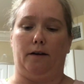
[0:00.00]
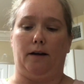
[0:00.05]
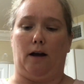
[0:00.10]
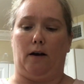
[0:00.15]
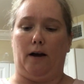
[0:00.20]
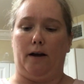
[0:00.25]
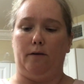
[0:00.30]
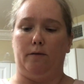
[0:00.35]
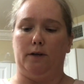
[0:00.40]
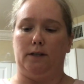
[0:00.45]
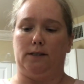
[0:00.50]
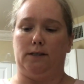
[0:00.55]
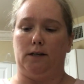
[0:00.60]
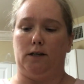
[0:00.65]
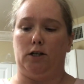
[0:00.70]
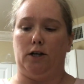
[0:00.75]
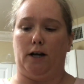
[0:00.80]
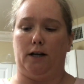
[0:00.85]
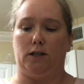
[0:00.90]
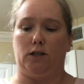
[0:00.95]
Now, I would
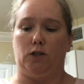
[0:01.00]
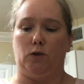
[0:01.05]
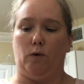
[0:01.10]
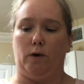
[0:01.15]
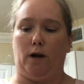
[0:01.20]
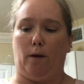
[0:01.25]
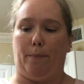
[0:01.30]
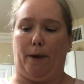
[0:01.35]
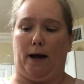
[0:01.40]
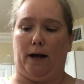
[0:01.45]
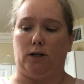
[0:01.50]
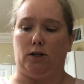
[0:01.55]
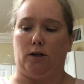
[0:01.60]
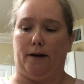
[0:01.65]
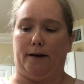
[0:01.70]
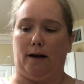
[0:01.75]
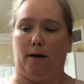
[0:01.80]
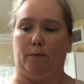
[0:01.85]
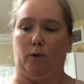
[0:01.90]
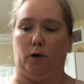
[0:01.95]
suggest doing a batch
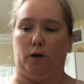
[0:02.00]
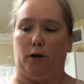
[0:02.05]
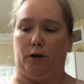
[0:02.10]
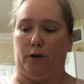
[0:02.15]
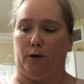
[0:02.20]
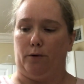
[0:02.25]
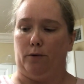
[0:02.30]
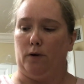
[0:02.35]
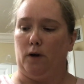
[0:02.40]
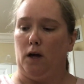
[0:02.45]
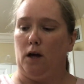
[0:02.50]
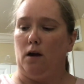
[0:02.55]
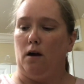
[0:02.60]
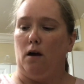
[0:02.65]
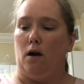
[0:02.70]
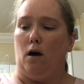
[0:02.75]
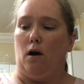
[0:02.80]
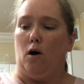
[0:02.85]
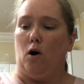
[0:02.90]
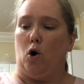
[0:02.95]
like I'm going to do,
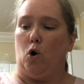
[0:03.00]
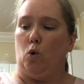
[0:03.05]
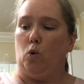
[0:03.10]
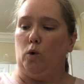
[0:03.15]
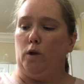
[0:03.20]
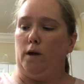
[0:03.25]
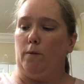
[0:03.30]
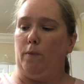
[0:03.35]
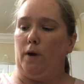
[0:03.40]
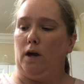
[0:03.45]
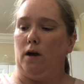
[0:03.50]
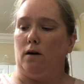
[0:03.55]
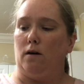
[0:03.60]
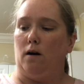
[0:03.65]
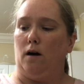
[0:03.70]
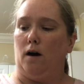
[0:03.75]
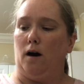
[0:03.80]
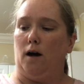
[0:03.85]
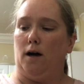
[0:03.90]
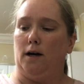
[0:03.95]
only
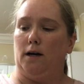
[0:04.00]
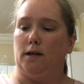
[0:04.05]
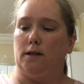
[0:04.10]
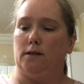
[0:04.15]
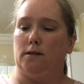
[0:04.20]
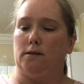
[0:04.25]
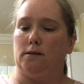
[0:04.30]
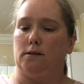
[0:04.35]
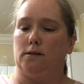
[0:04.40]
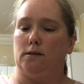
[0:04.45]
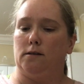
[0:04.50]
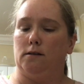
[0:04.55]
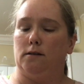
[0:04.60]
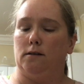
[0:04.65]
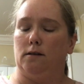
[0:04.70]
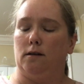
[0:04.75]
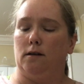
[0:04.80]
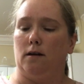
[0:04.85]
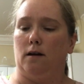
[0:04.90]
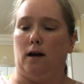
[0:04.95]
because,
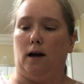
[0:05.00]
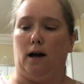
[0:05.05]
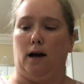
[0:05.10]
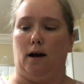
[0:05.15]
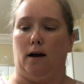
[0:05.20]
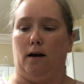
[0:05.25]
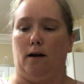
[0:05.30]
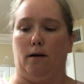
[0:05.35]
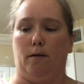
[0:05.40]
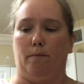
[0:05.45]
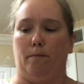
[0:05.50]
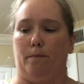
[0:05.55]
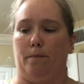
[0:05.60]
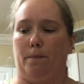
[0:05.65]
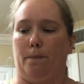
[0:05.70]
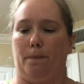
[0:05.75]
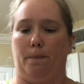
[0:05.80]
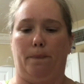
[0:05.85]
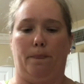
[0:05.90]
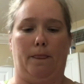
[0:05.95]
I'm
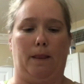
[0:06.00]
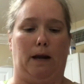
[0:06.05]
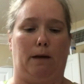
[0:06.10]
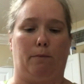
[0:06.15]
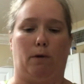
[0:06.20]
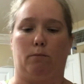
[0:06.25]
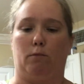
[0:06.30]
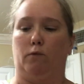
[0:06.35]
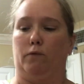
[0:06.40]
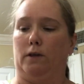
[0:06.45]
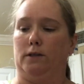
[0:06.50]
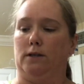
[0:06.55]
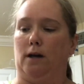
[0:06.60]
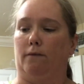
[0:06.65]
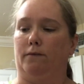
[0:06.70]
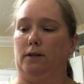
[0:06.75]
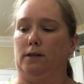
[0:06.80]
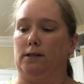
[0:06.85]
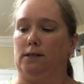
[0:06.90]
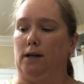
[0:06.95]
going to move these
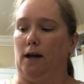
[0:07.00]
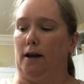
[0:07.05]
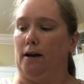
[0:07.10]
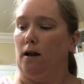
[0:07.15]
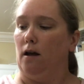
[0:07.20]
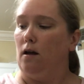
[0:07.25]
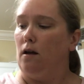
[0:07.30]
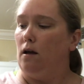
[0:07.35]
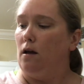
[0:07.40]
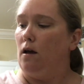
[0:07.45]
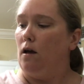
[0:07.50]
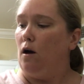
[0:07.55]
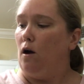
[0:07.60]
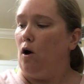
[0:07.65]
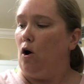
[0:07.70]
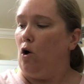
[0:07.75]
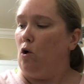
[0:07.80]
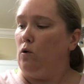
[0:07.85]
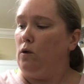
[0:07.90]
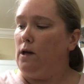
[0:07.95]
off to the side,
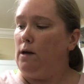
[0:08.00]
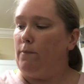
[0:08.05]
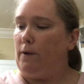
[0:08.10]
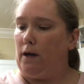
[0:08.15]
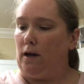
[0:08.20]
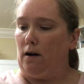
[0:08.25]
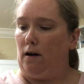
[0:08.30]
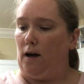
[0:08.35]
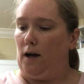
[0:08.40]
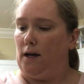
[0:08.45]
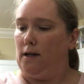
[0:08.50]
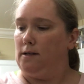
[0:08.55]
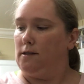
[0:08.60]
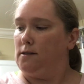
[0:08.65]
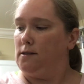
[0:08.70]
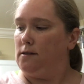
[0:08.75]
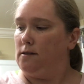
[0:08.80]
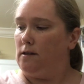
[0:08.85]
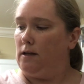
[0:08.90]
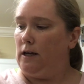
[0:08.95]
only
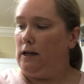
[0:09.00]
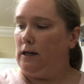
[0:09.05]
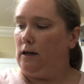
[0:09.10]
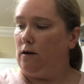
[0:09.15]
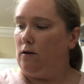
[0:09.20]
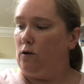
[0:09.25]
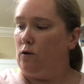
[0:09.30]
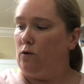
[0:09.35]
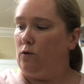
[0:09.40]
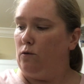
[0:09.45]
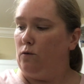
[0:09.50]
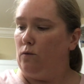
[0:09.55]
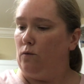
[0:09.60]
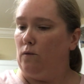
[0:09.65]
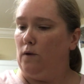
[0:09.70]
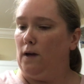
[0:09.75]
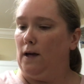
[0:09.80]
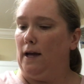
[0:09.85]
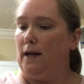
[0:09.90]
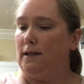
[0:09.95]
because, you know,
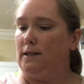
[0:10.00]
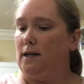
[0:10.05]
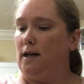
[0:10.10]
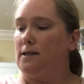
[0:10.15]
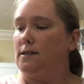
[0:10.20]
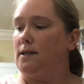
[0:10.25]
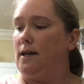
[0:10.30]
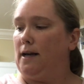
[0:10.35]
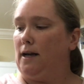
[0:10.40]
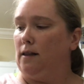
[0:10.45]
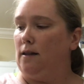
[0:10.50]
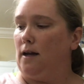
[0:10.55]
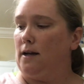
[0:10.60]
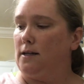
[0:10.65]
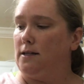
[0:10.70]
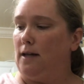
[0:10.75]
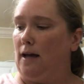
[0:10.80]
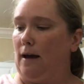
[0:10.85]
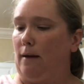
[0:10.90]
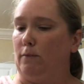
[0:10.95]
it does take a lot
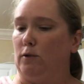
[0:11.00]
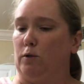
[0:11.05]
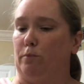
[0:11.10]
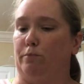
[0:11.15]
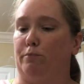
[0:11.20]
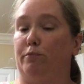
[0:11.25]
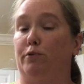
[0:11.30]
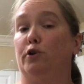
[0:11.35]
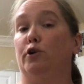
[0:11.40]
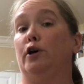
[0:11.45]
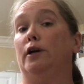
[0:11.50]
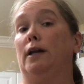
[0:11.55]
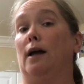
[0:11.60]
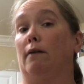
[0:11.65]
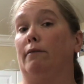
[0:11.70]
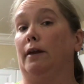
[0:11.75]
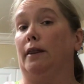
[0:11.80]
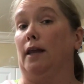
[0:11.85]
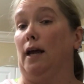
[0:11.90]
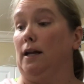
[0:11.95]
of time to put
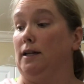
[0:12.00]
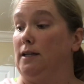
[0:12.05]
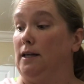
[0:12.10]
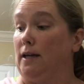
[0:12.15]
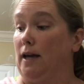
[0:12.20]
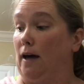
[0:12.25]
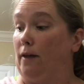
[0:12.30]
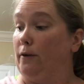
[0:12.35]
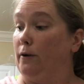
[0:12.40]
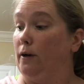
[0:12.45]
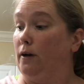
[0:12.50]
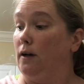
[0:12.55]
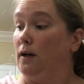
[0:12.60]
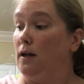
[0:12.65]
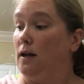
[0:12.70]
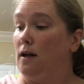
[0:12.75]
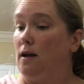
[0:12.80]
everything together,